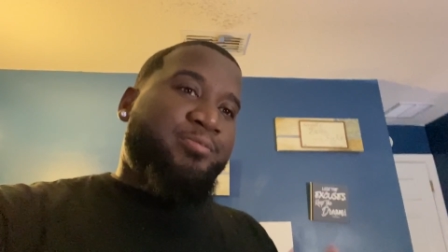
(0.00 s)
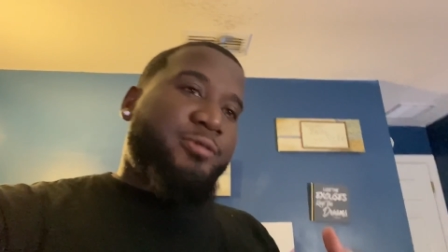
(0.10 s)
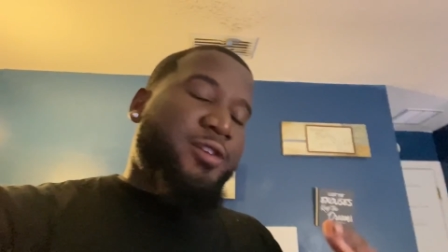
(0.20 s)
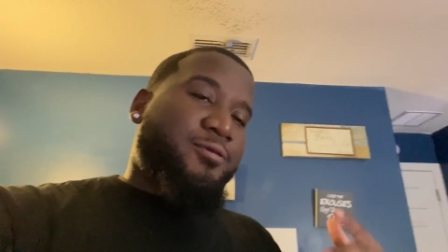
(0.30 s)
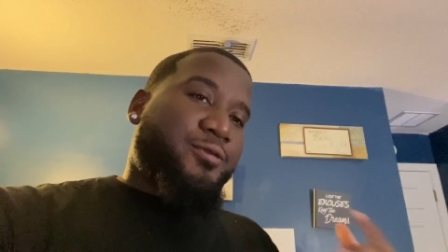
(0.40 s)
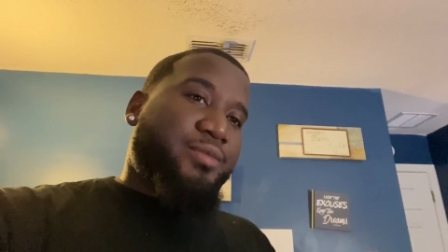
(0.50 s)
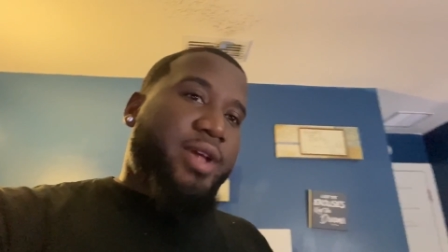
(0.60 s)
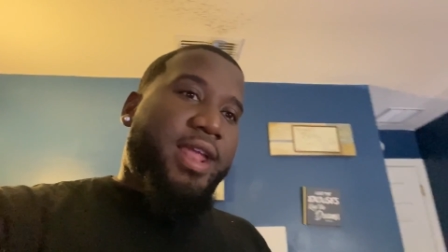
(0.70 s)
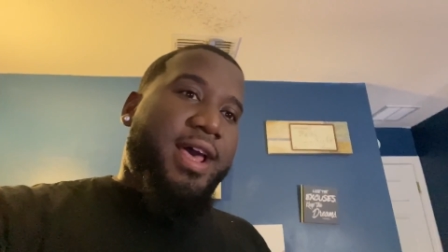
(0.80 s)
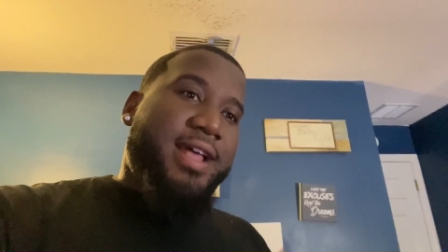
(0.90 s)
Then from
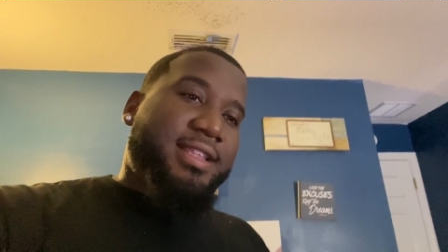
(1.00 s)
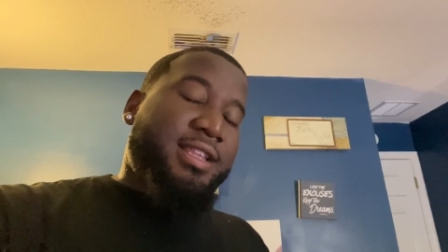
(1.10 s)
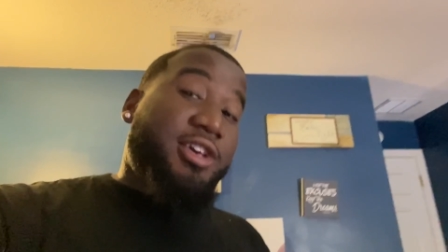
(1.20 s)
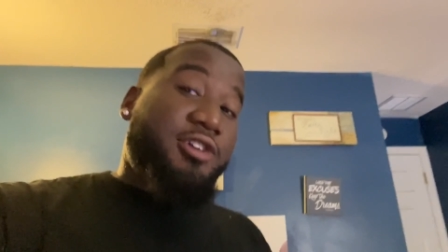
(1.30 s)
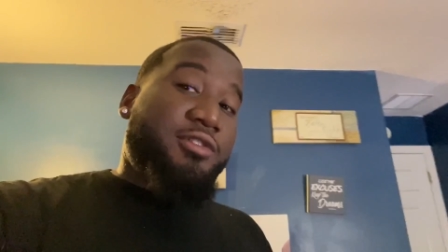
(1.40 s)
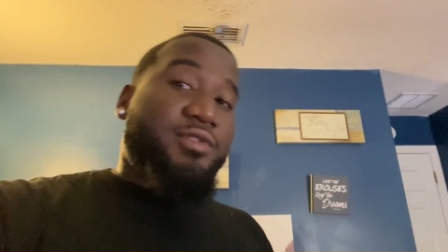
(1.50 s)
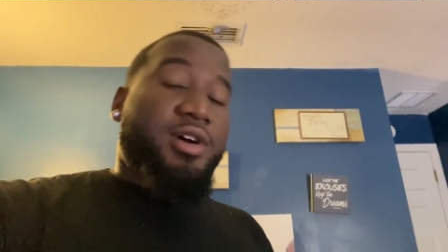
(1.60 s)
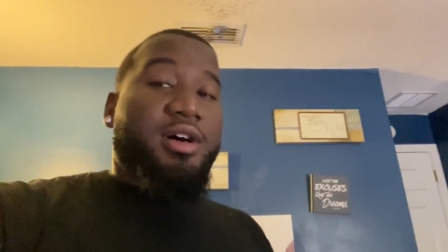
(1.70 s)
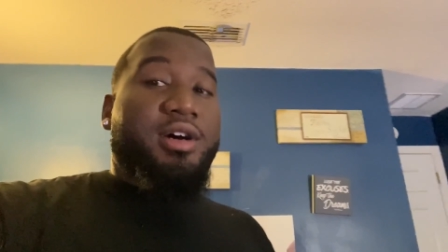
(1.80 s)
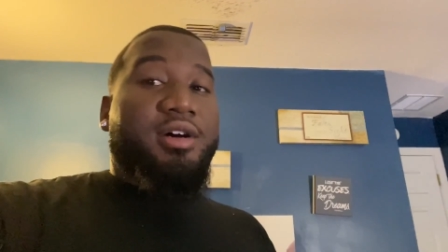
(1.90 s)
that, I had to leave.
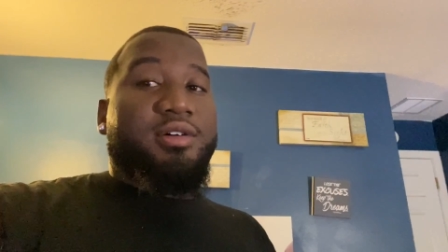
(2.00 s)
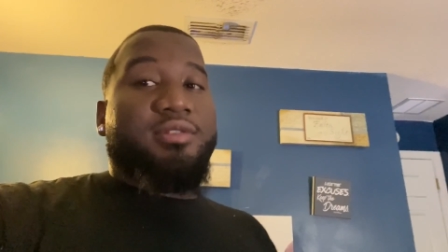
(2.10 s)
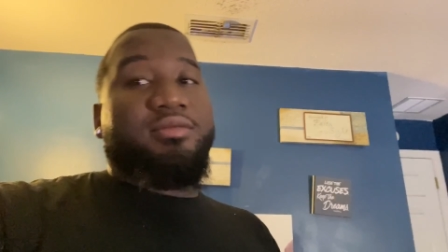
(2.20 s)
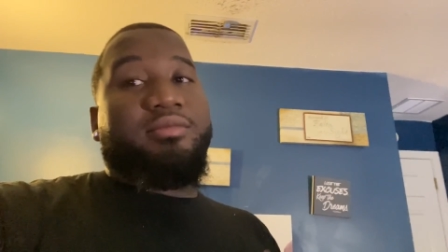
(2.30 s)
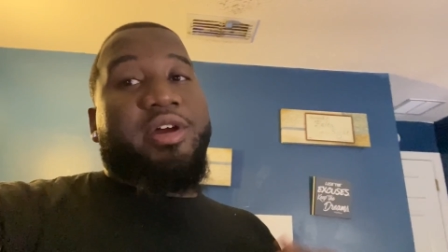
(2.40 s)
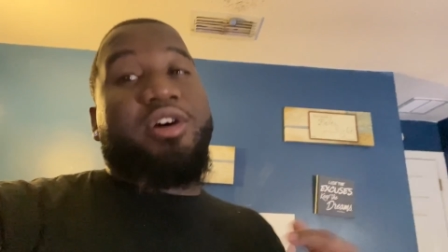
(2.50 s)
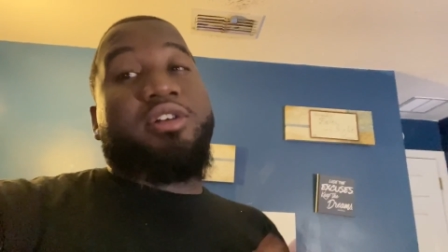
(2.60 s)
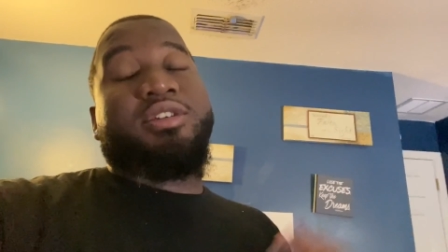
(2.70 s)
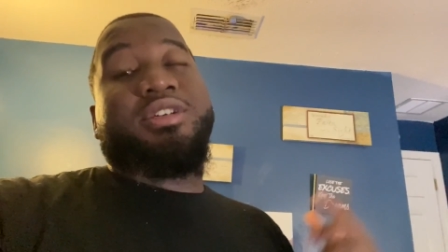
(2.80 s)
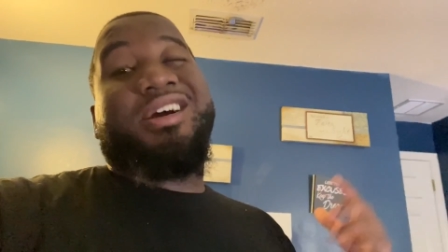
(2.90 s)
Uh, my
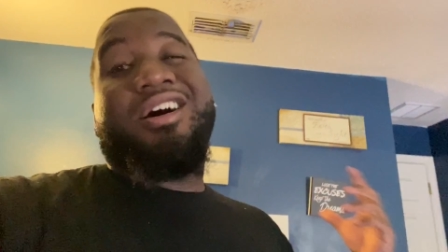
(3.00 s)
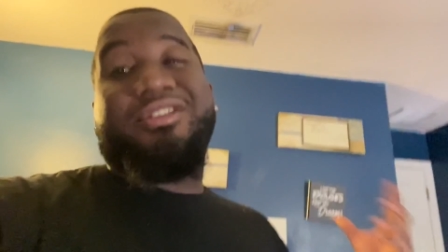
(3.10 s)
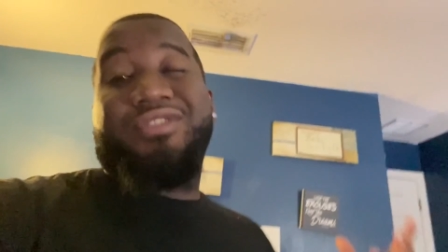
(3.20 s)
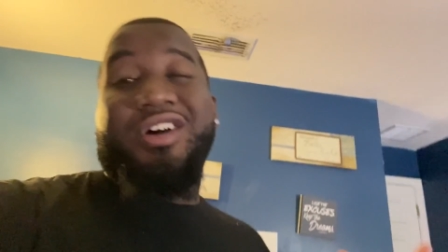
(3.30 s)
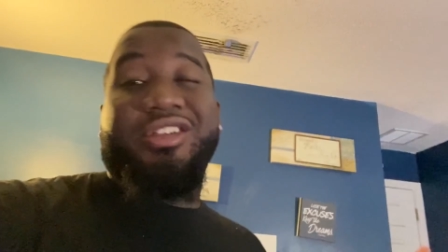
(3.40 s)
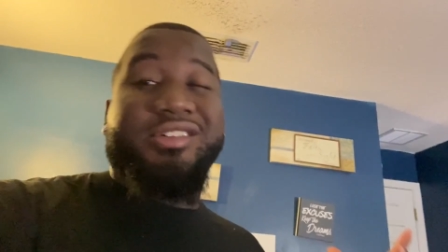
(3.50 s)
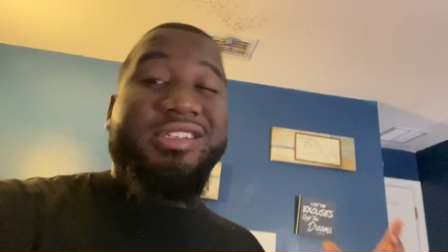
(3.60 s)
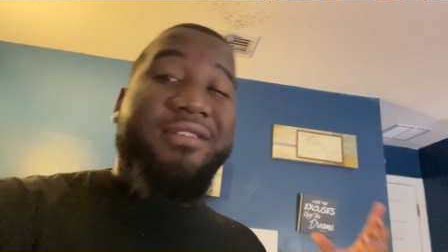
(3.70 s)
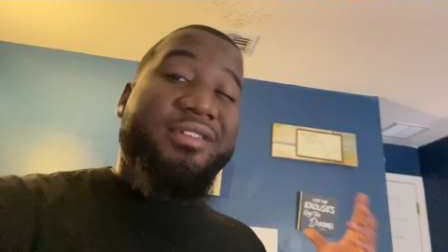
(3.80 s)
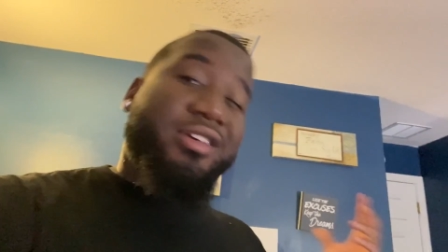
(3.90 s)
daughter's godfather is
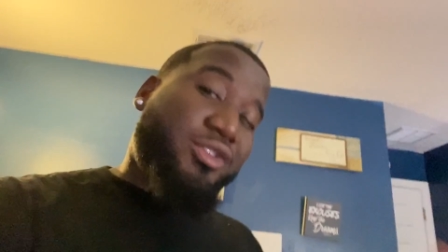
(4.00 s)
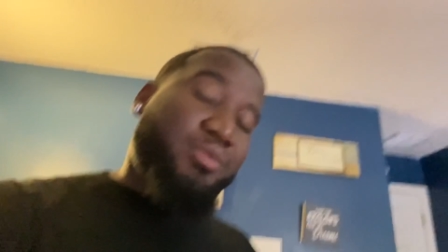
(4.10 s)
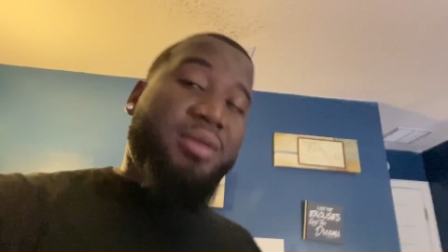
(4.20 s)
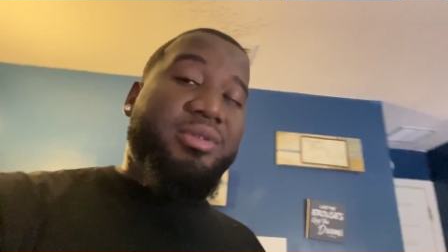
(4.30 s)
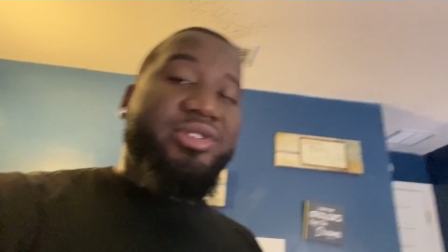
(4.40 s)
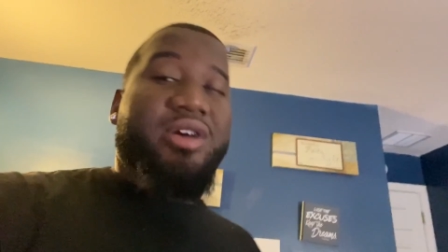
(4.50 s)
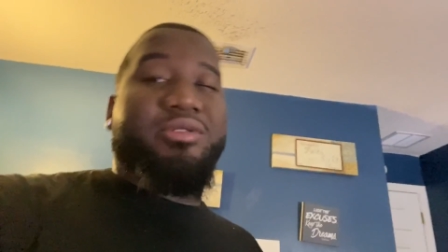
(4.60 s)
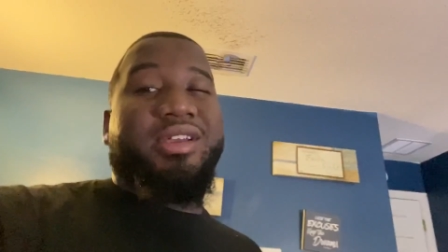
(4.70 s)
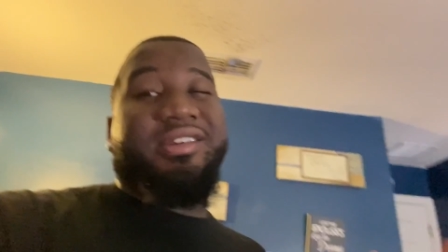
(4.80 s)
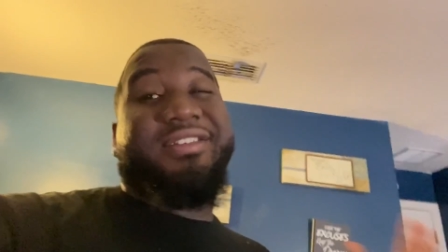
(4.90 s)
having his baby shower.
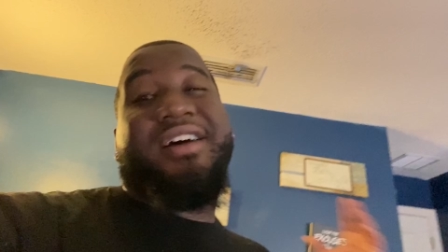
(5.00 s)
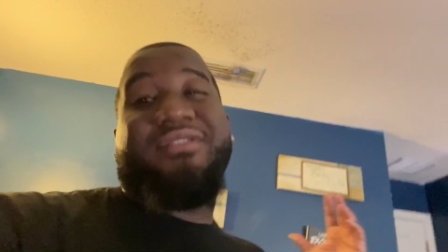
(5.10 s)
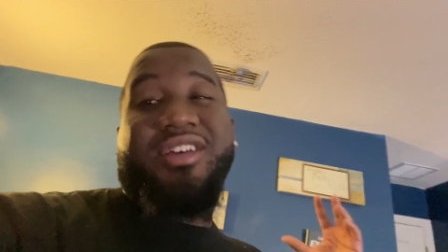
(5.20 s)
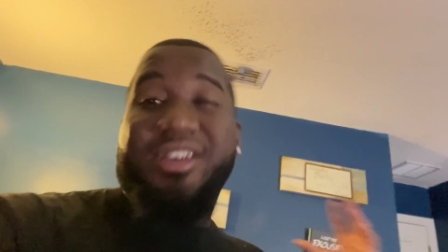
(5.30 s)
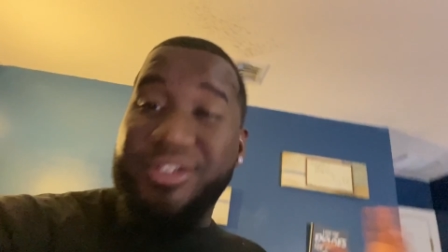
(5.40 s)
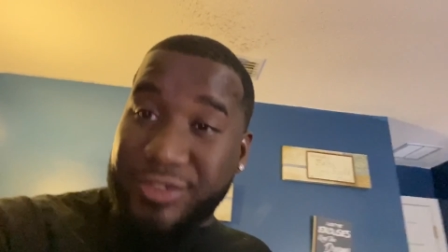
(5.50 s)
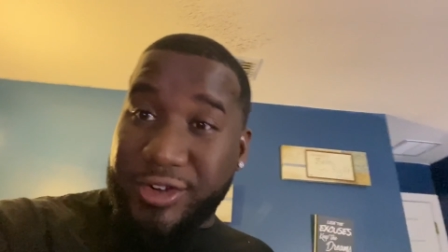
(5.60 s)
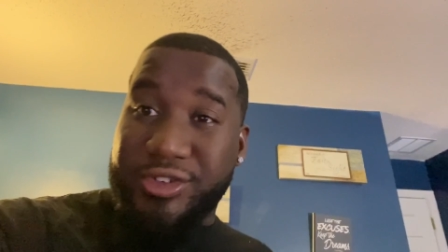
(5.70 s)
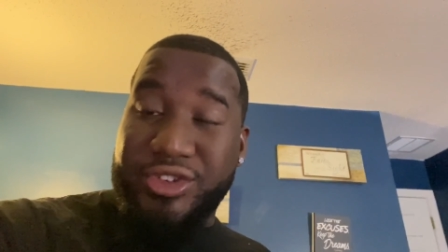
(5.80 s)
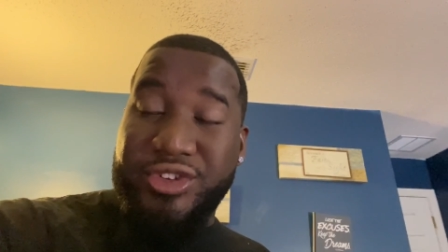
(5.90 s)
He's having his
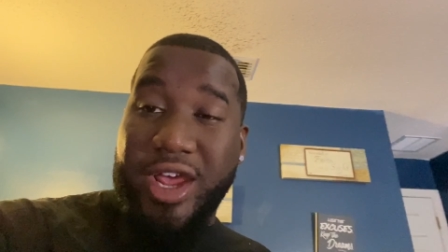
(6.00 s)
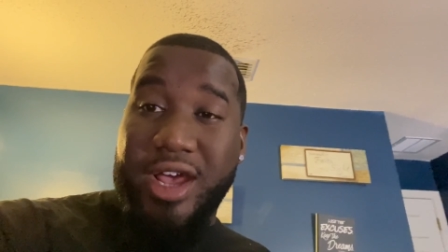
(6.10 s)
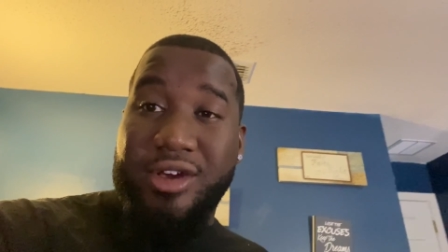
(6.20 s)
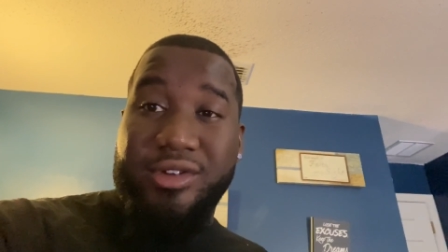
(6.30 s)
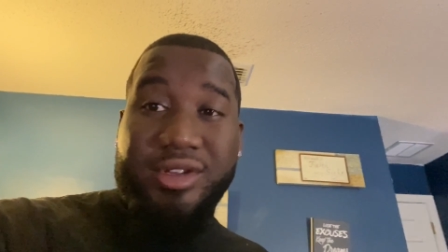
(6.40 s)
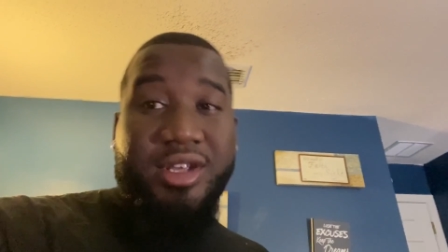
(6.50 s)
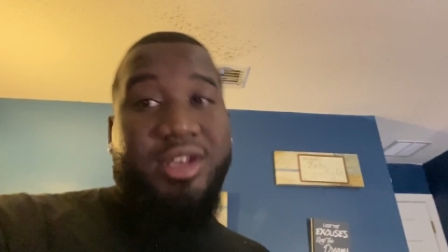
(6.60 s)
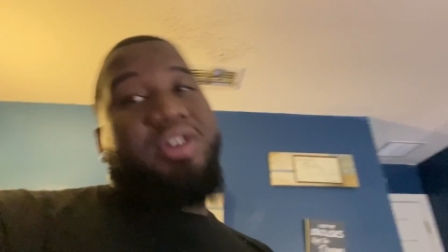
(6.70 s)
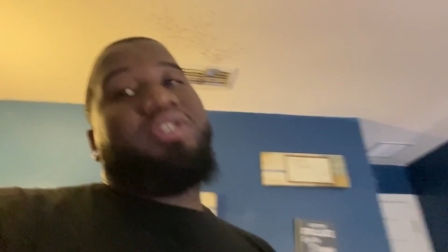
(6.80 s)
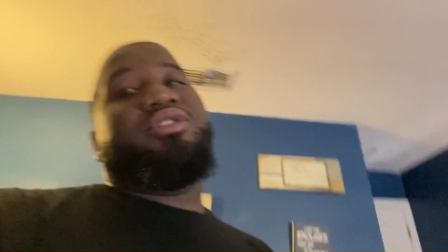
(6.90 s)
first child.
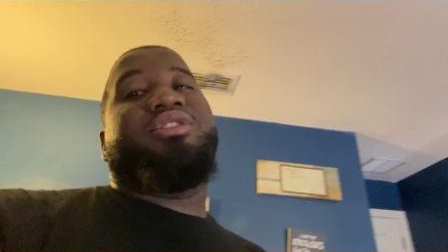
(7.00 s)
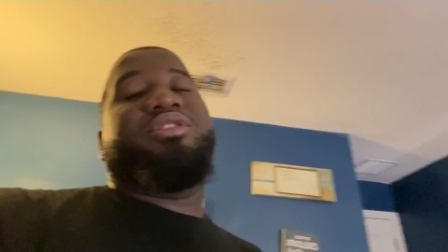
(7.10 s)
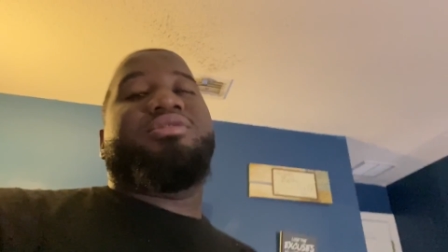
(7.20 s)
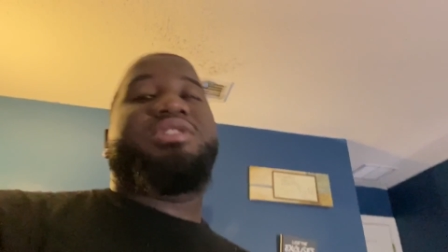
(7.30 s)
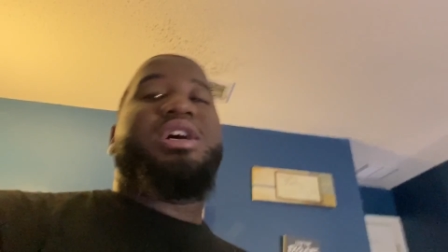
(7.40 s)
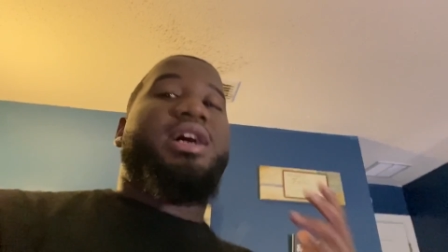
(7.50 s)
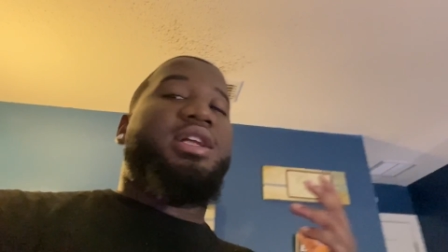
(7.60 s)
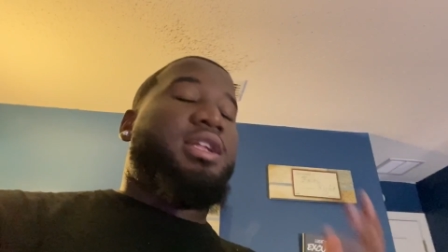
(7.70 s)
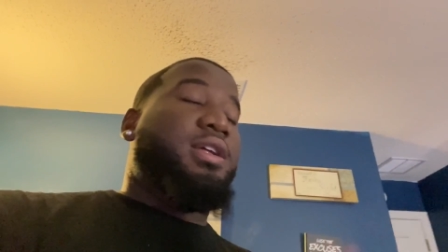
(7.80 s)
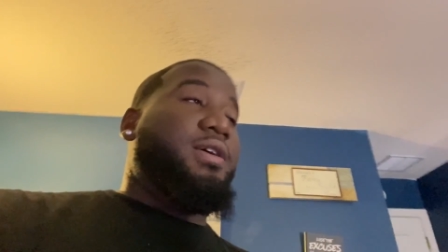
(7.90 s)
You know, shout out
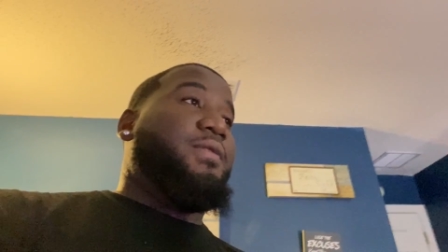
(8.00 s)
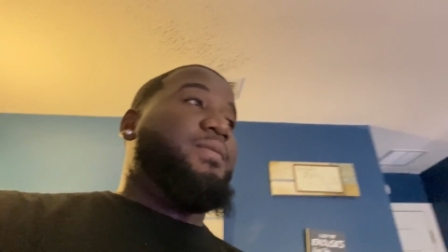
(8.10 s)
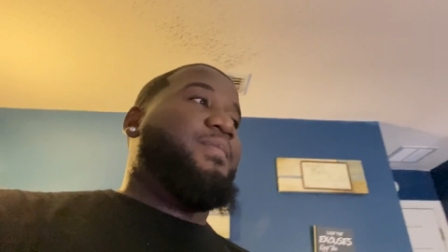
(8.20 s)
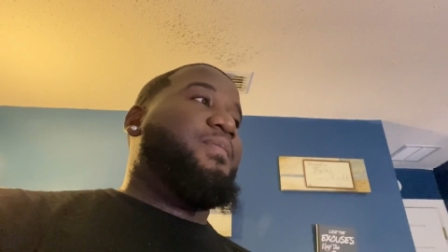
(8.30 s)
to them.